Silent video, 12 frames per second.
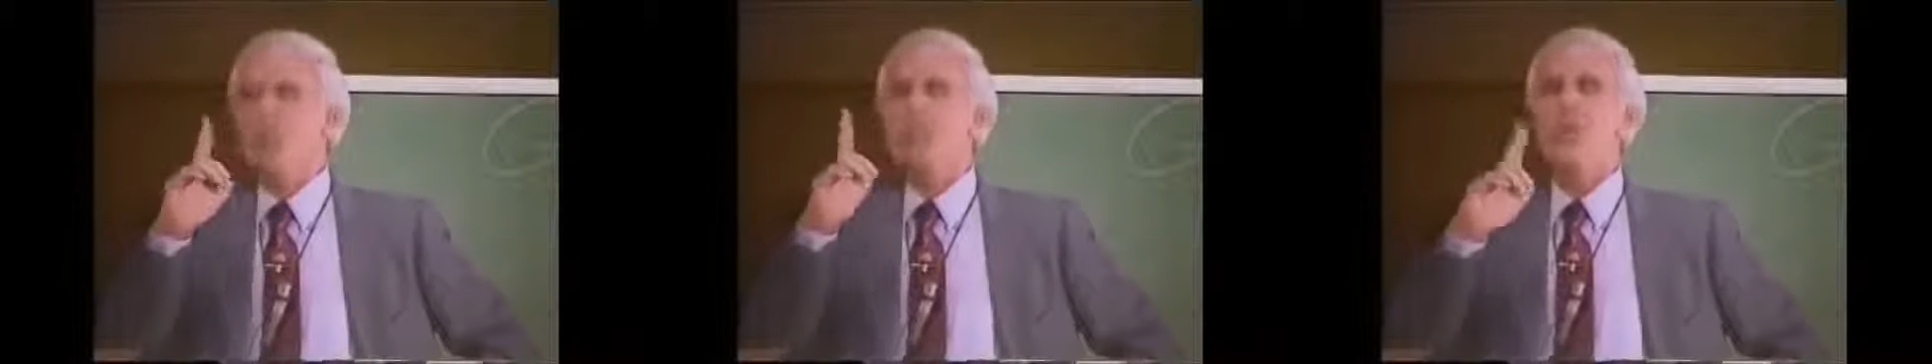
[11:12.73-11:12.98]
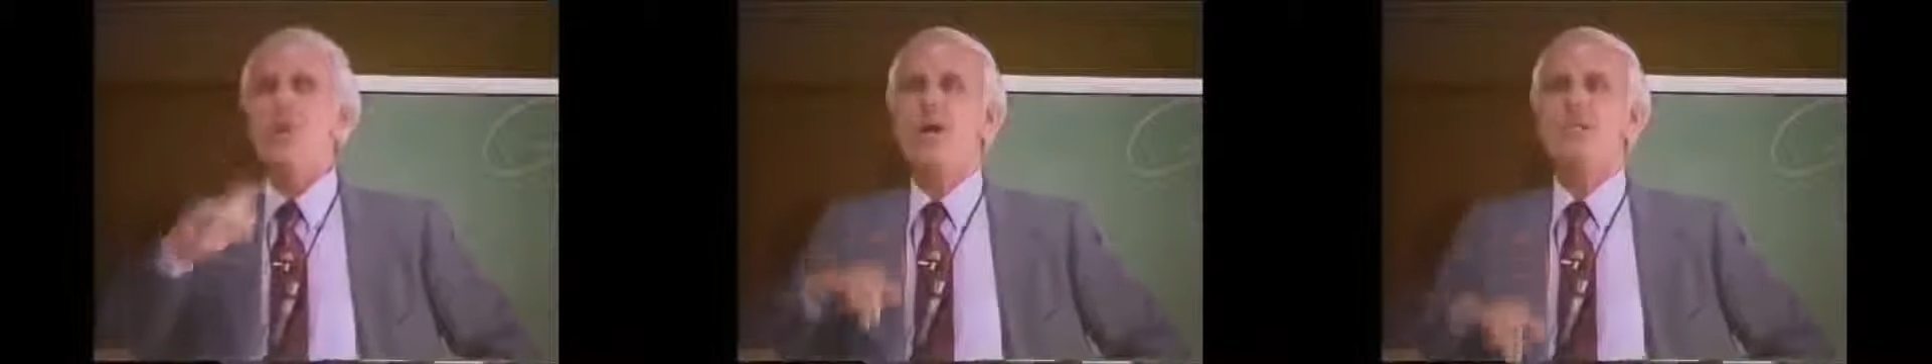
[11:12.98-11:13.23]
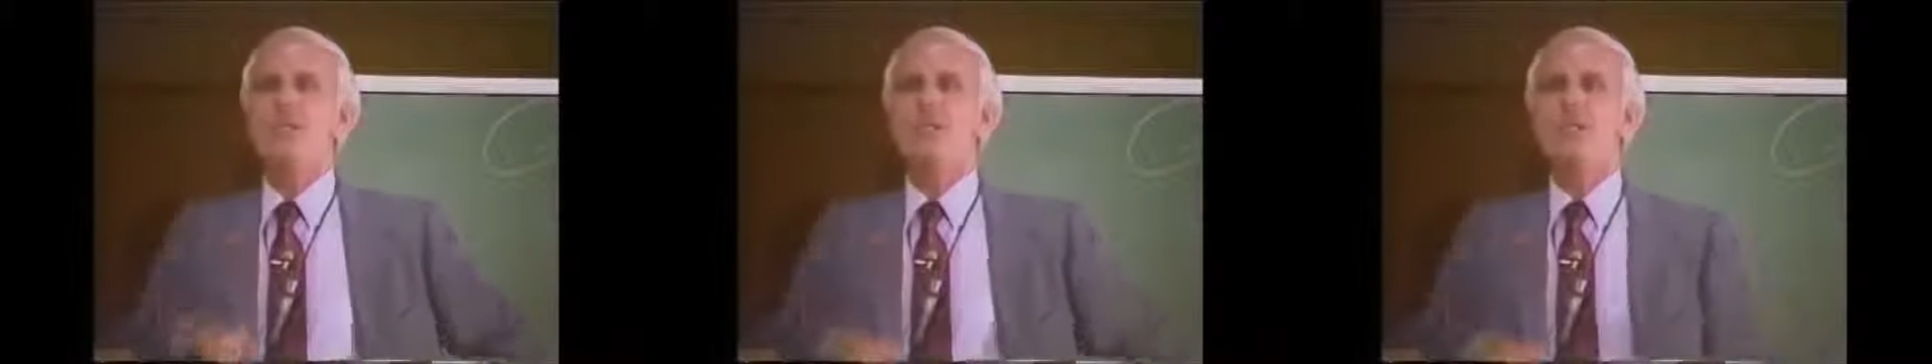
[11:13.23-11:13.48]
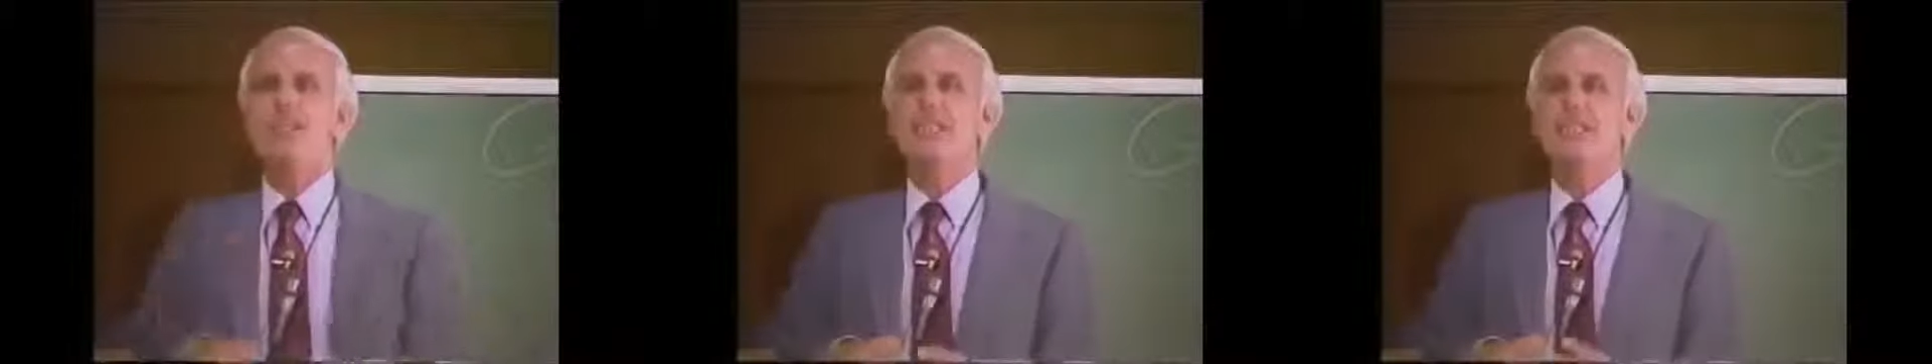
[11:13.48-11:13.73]
Once in a while
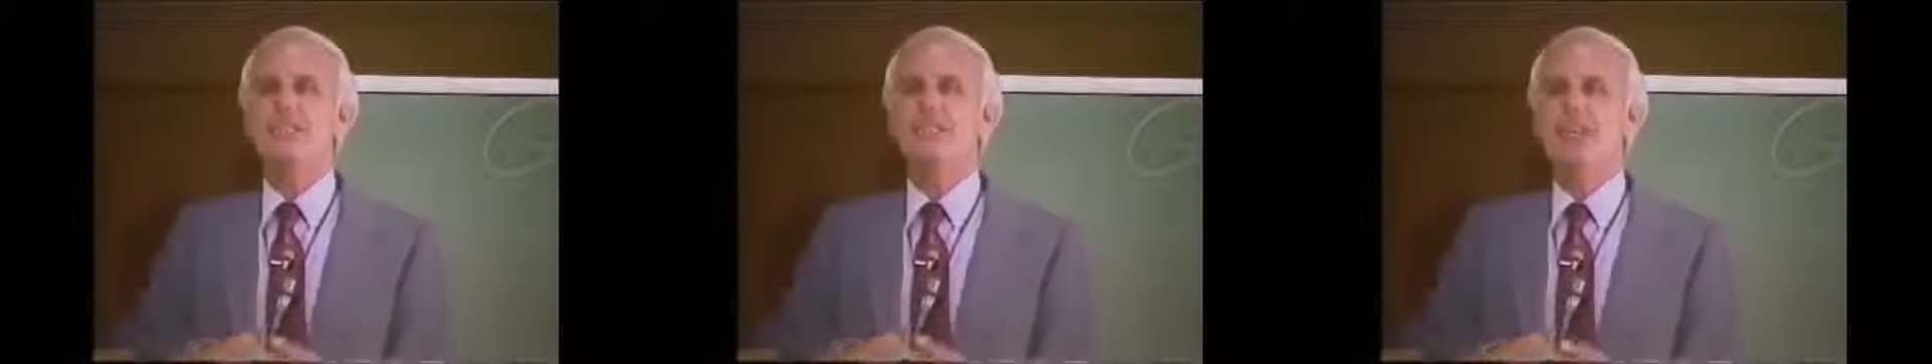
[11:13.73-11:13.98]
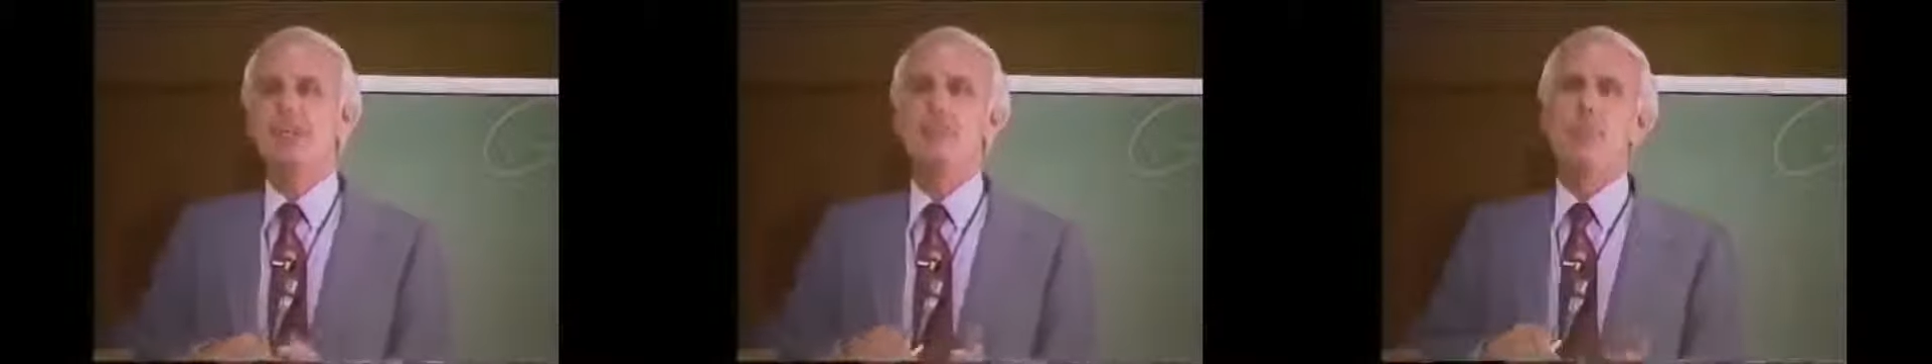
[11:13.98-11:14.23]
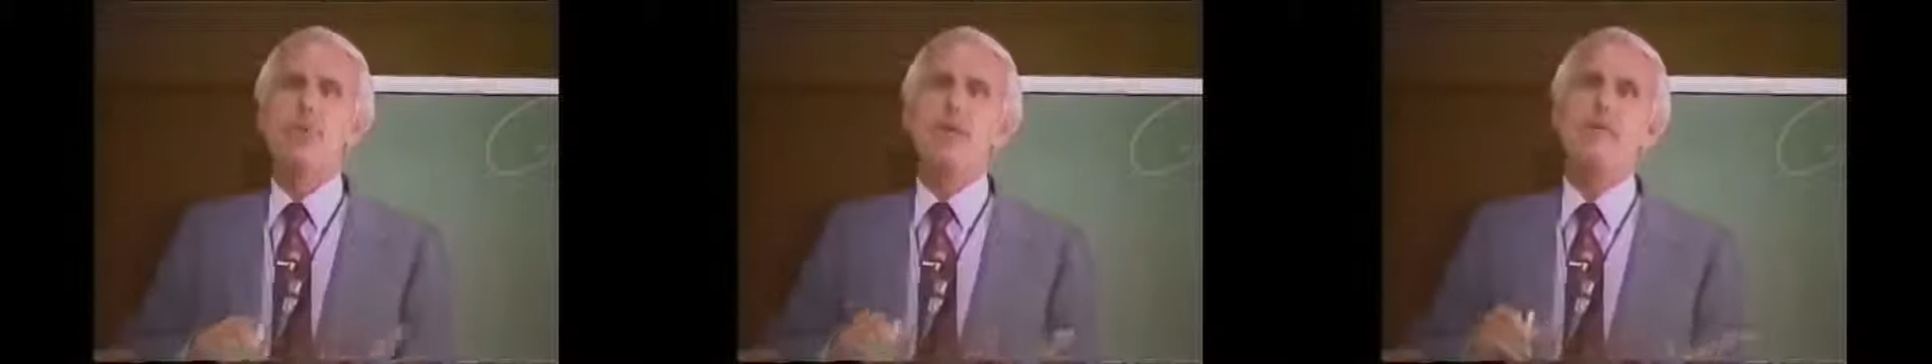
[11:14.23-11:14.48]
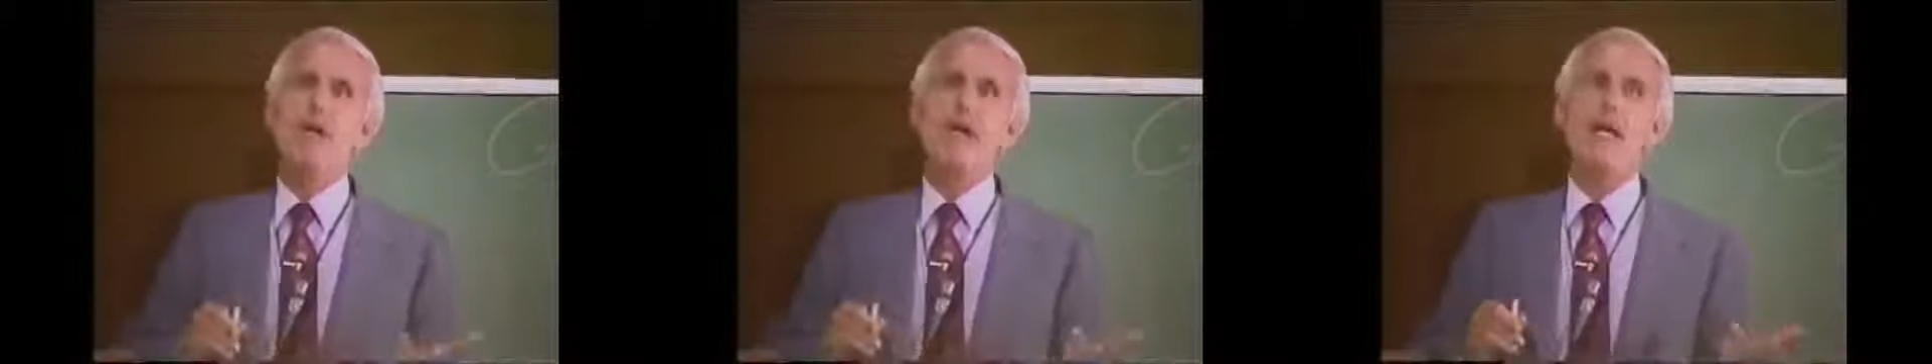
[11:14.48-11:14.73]
somebody says to me,
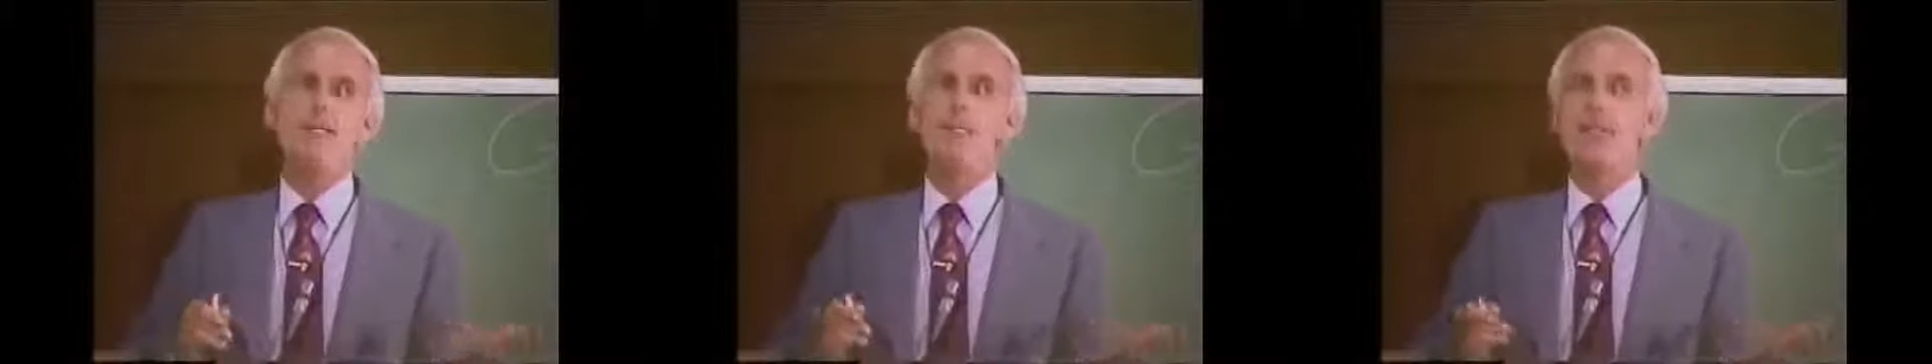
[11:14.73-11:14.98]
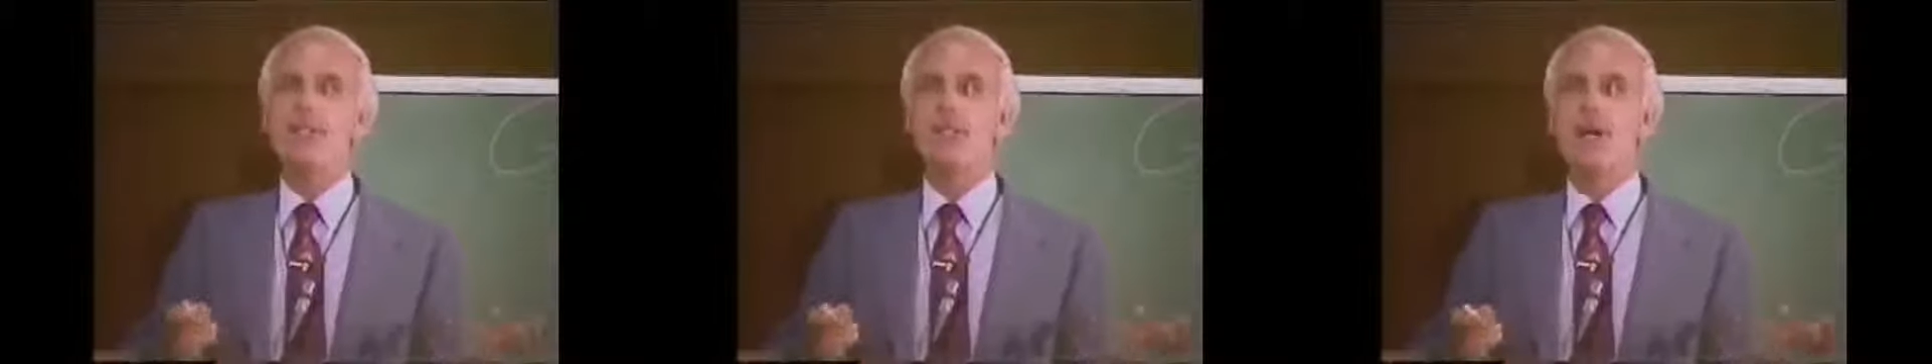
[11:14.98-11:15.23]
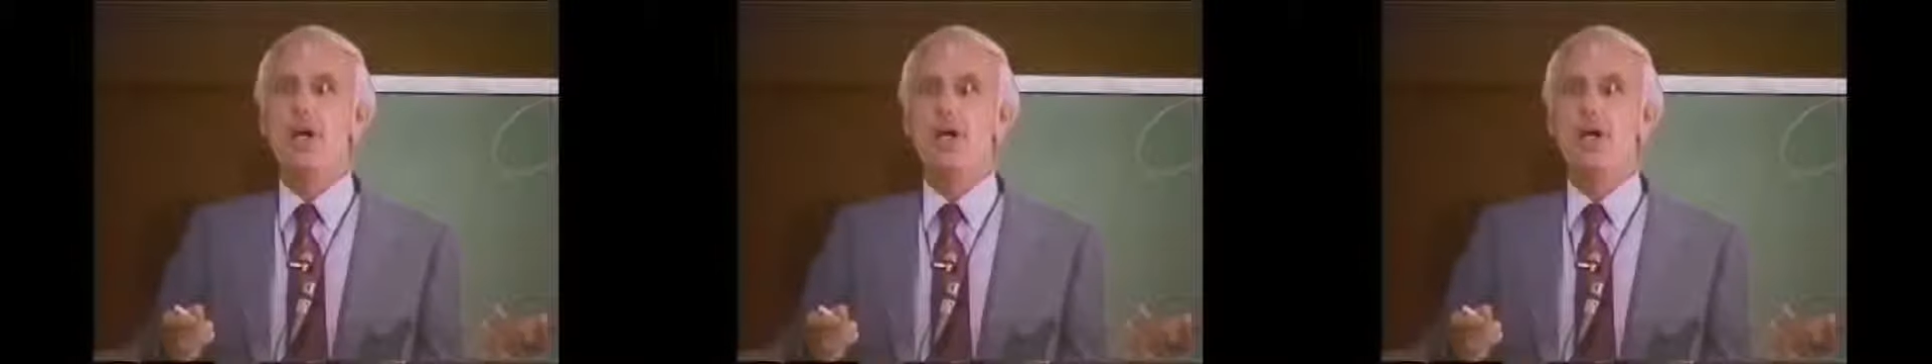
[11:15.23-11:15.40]
boy, if I had $1 million,